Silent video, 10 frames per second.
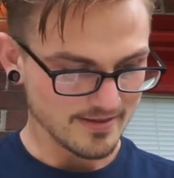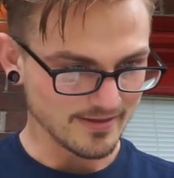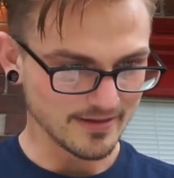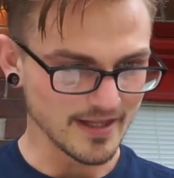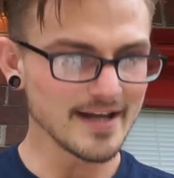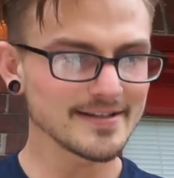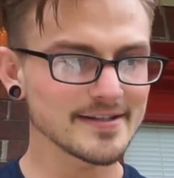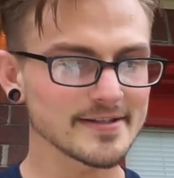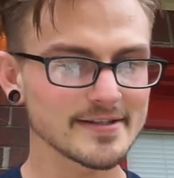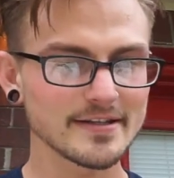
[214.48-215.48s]

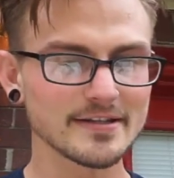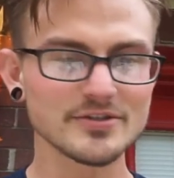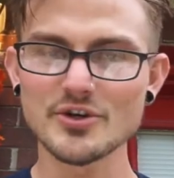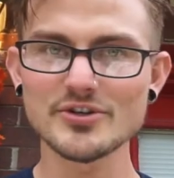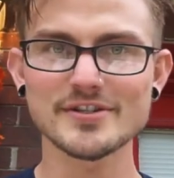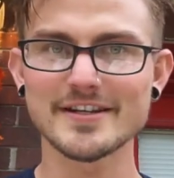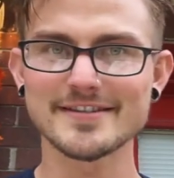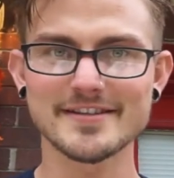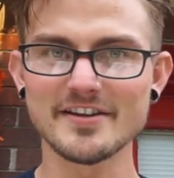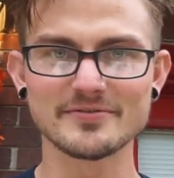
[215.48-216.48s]
let's just,
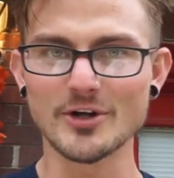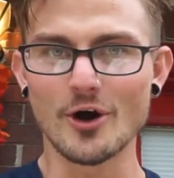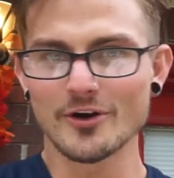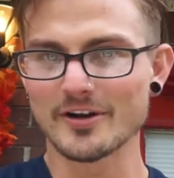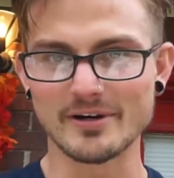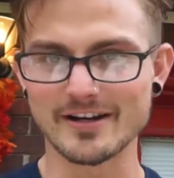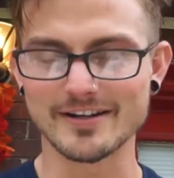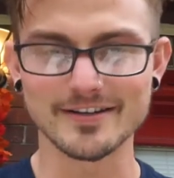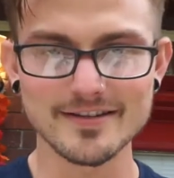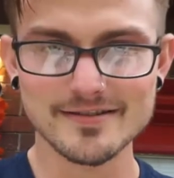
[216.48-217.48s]
instead of talking about
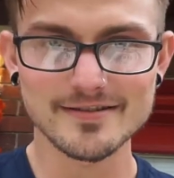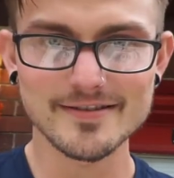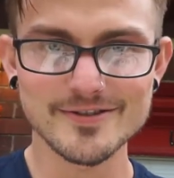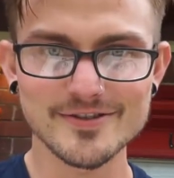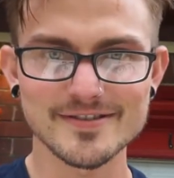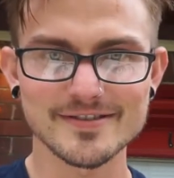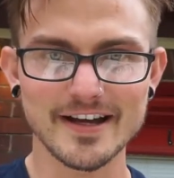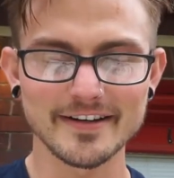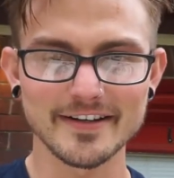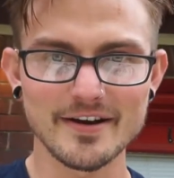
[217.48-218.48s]
it, let's just
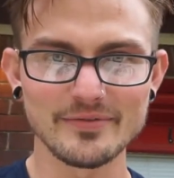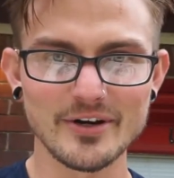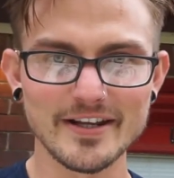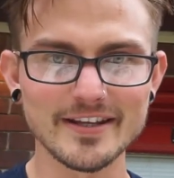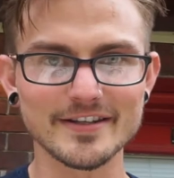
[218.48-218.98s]
kind of dive right in.